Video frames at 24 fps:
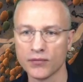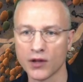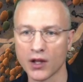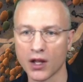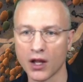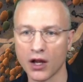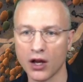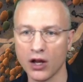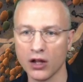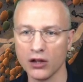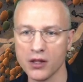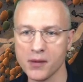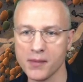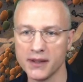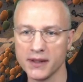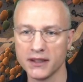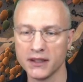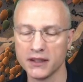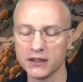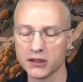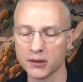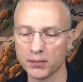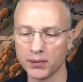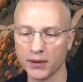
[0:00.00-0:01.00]
Unlimited
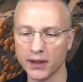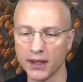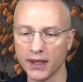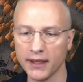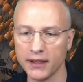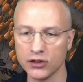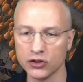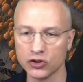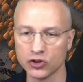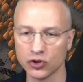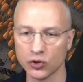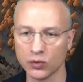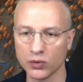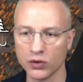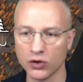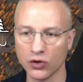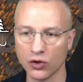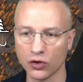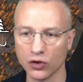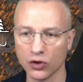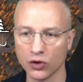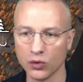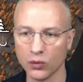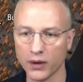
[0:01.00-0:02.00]
supply, so we're not
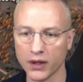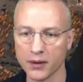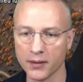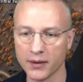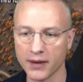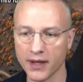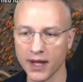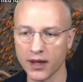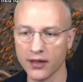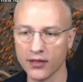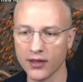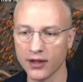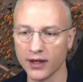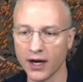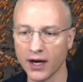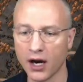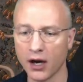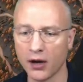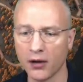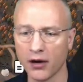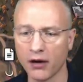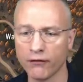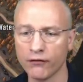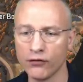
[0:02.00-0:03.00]
going to worry about that. There
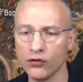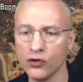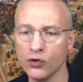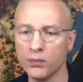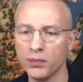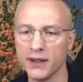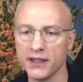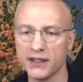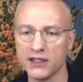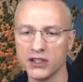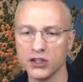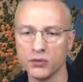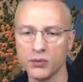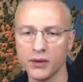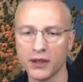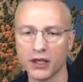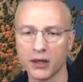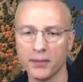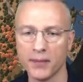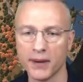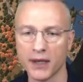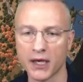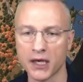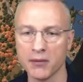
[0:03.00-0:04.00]
are a few places we could
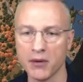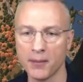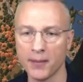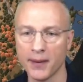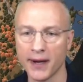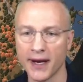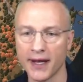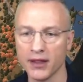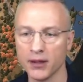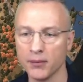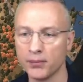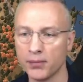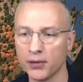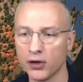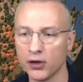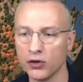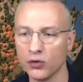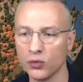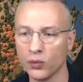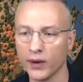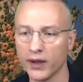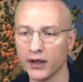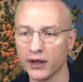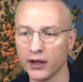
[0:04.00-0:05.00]
pick them up at the burned
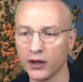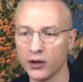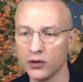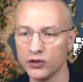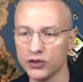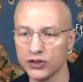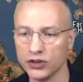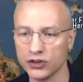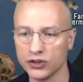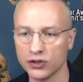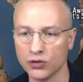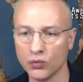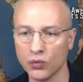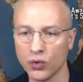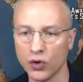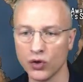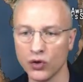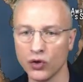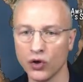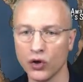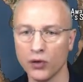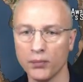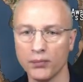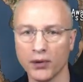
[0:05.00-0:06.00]
warehouses and
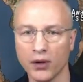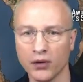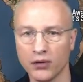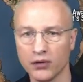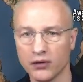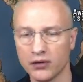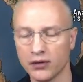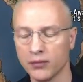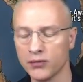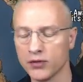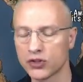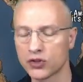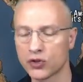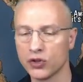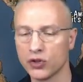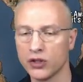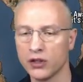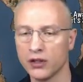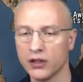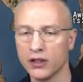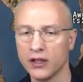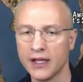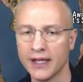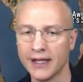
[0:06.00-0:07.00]
whatnot, but I'm just going
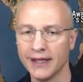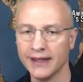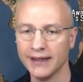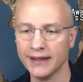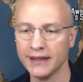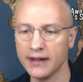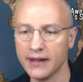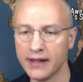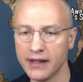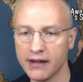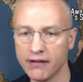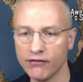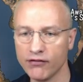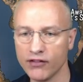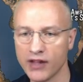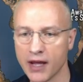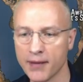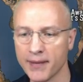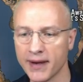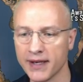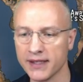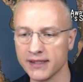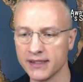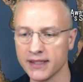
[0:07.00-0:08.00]
to leave them
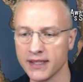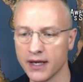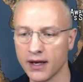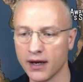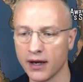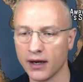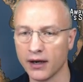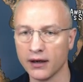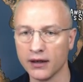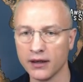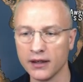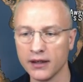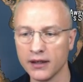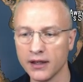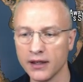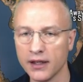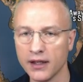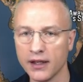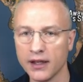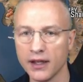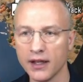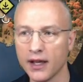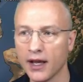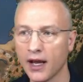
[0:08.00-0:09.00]
as they are.
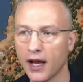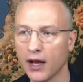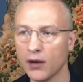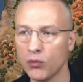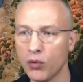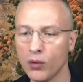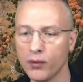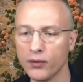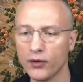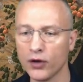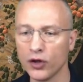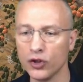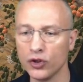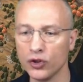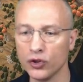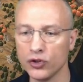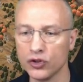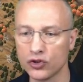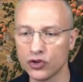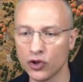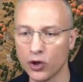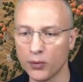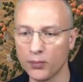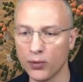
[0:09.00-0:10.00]
And what we've got to do is
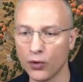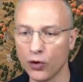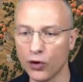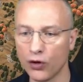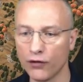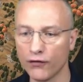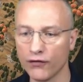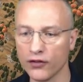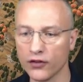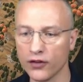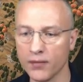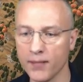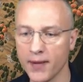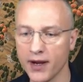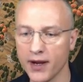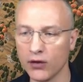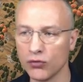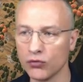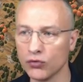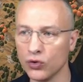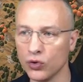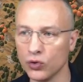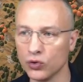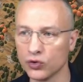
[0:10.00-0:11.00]
drop off the metal
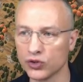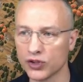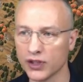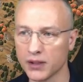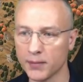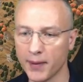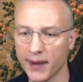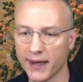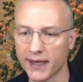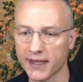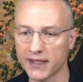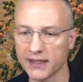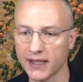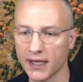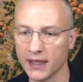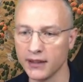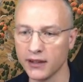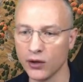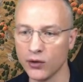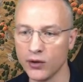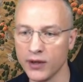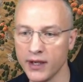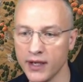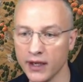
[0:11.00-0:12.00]
rolls and the pack of sand
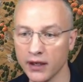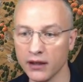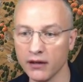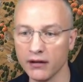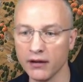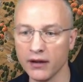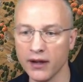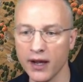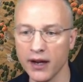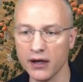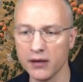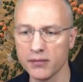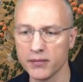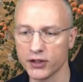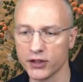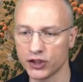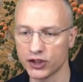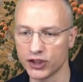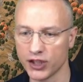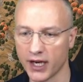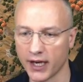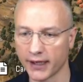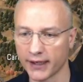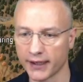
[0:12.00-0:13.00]
down here at the Hermit
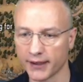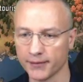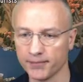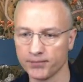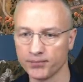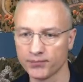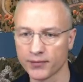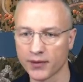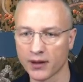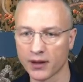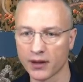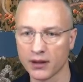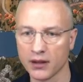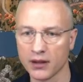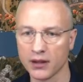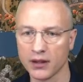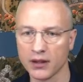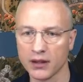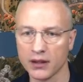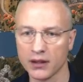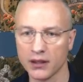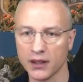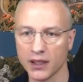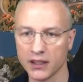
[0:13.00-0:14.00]
Shack.
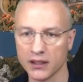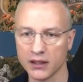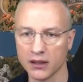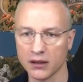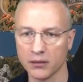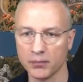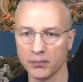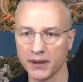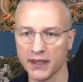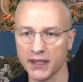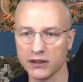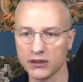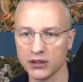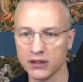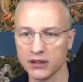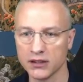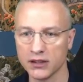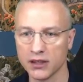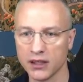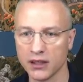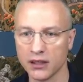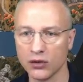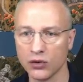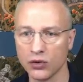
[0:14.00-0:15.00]
Nice little place on his
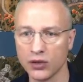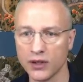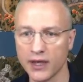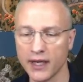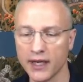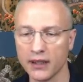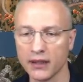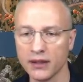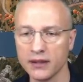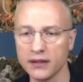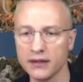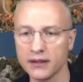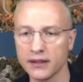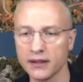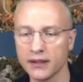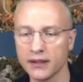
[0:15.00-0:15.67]
little own island.